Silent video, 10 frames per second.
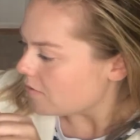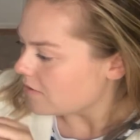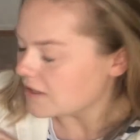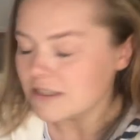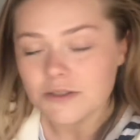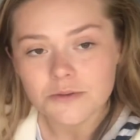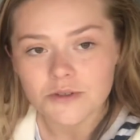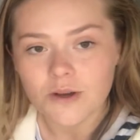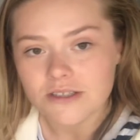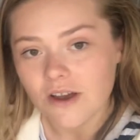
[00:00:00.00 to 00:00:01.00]
This is
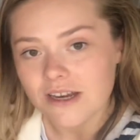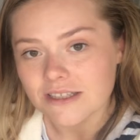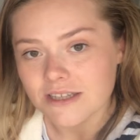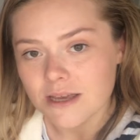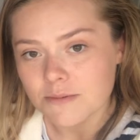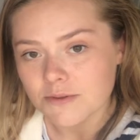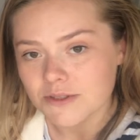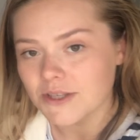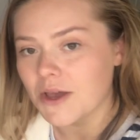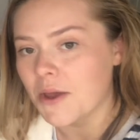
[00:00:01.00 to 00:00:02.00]
also our dining table, so